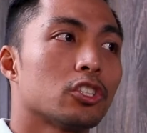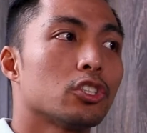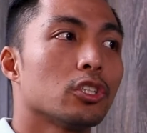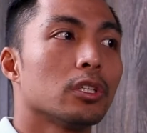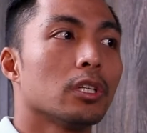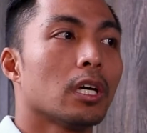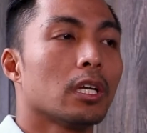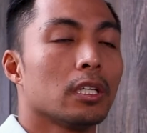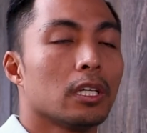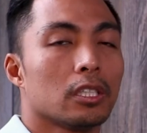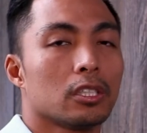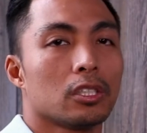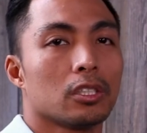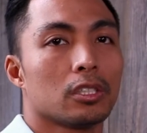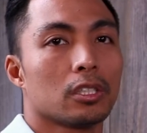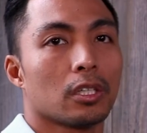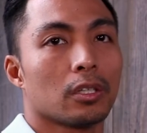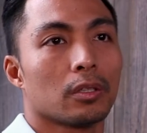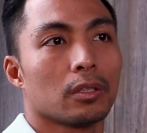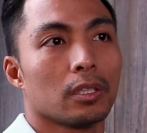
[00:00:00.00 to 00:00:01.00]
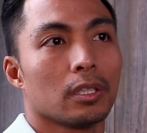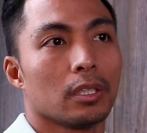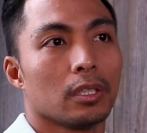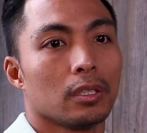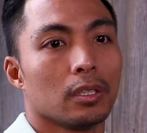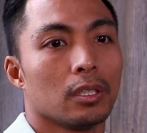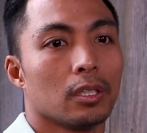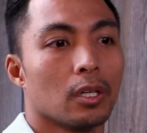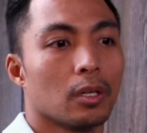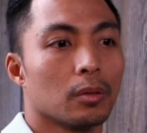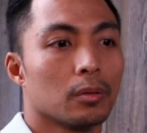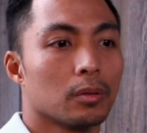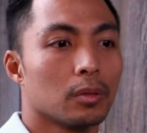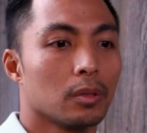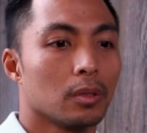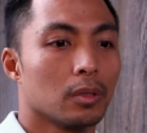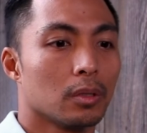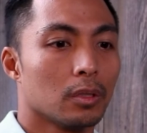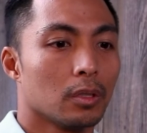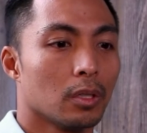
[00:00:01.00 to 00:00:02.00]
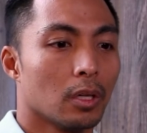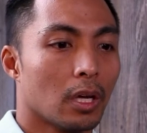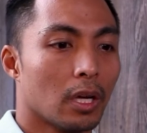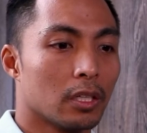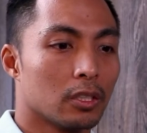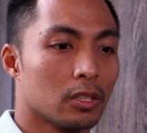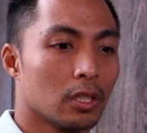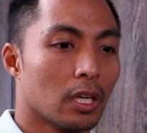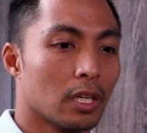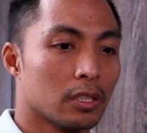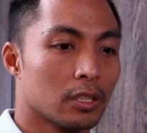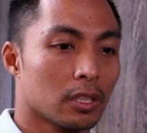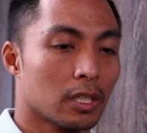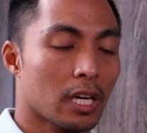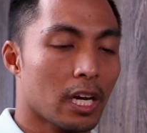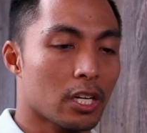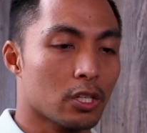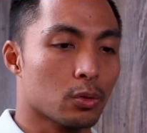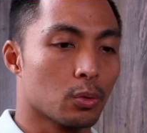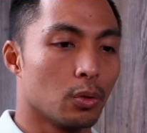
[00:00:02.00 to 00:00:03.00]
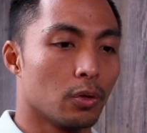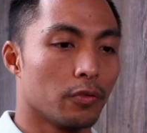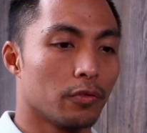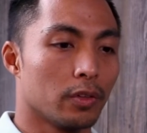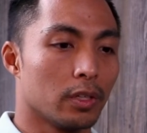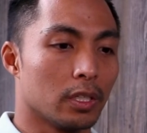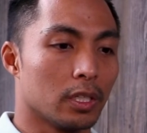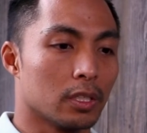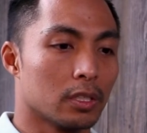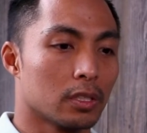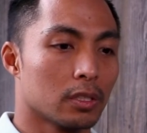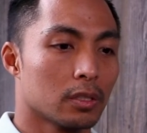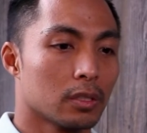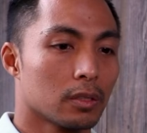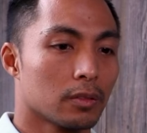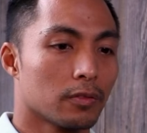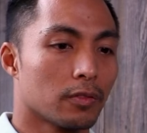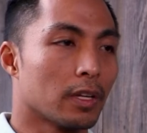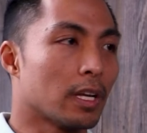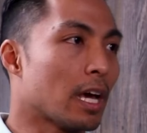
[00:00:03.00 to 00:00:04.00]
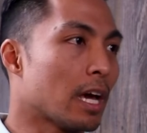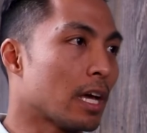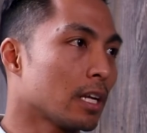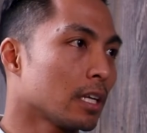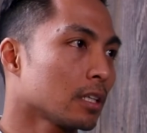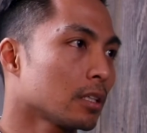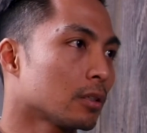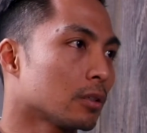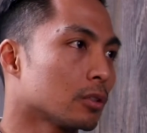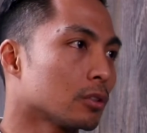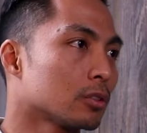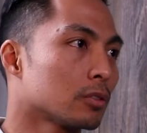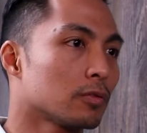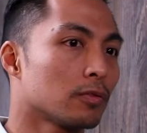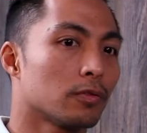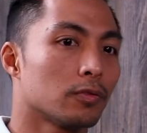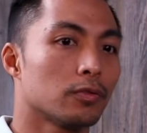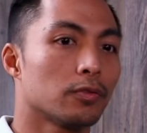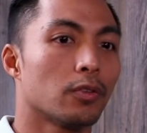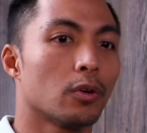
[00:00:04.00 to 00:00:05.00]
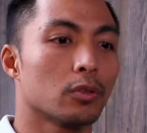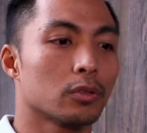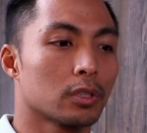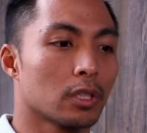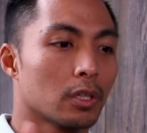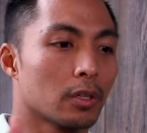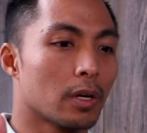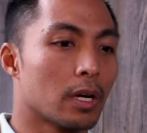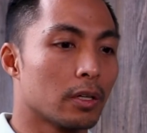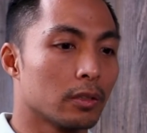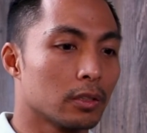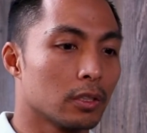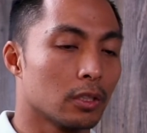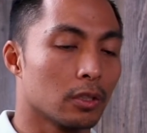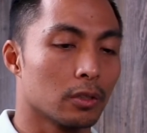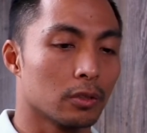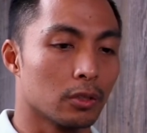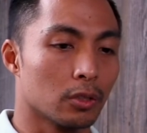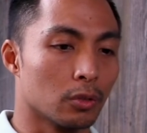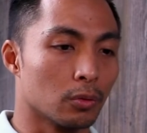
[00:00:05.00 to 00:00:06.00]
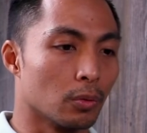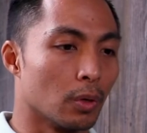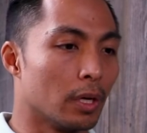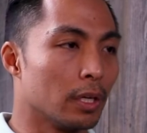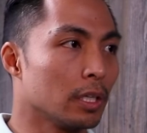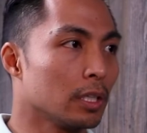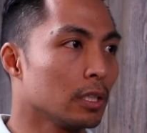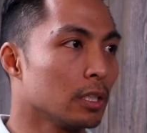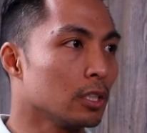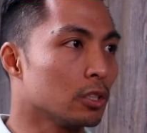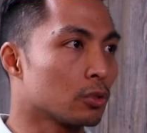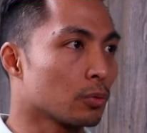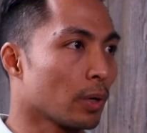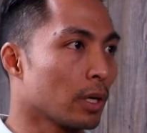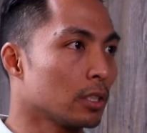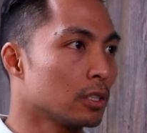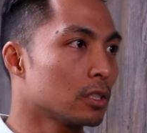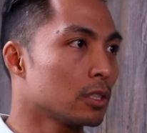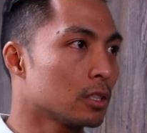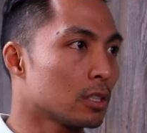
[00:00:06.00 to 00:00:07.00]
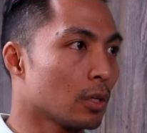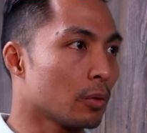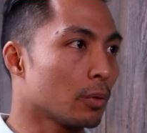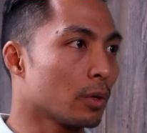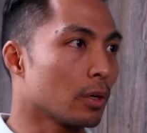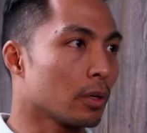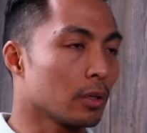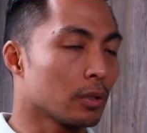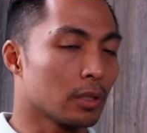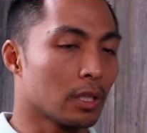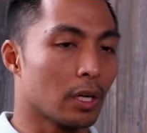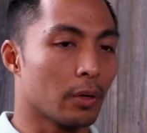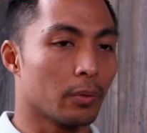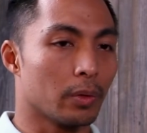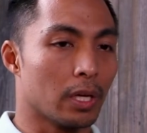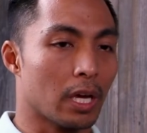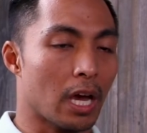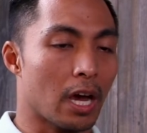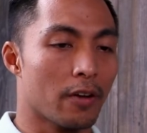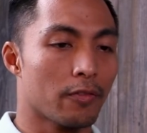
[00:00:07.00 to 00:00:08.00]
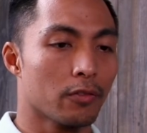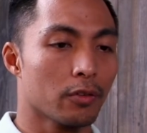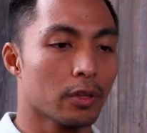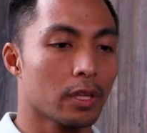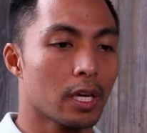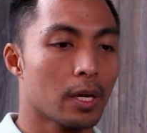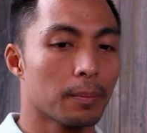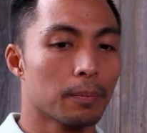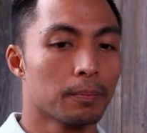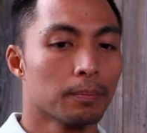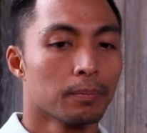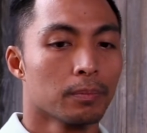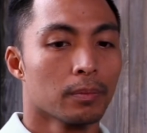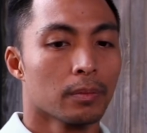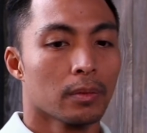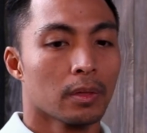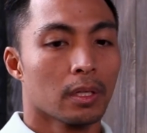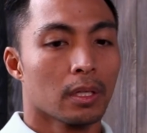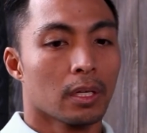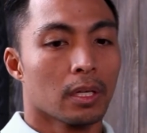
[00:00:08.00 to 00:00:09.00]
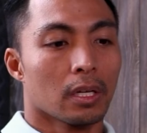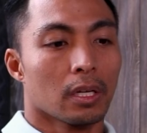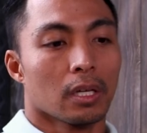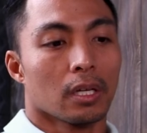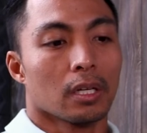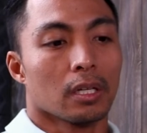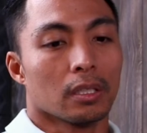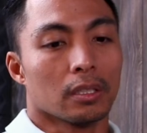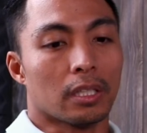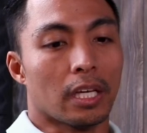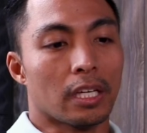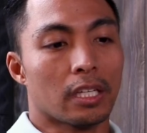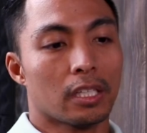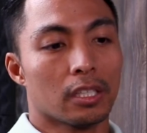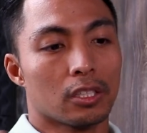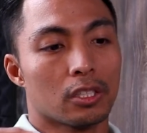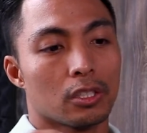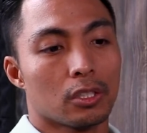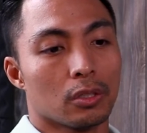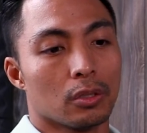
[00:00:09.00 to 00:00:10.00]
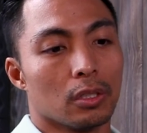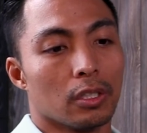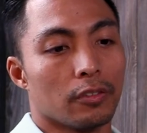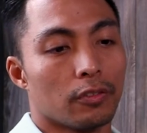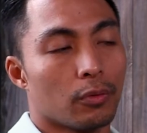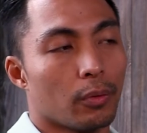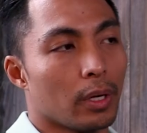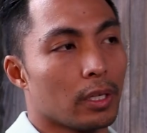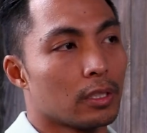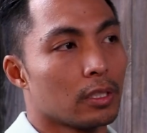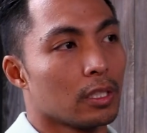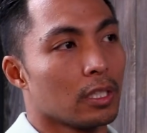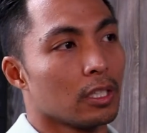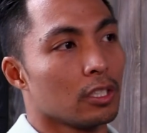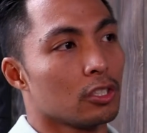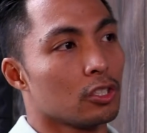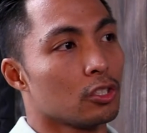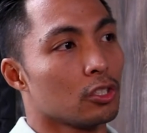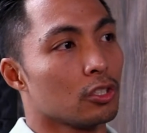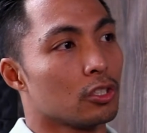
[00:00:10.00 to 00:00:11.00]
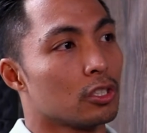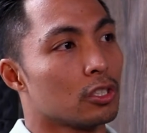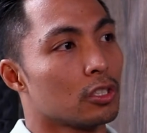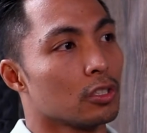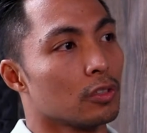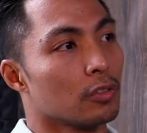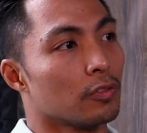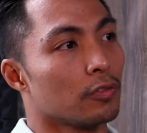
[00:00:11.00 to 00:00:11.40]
should not necessarily, as a casual fitness fanatic, or folks that are out there, they're running these races that we have for them, they can still lift weights and they should still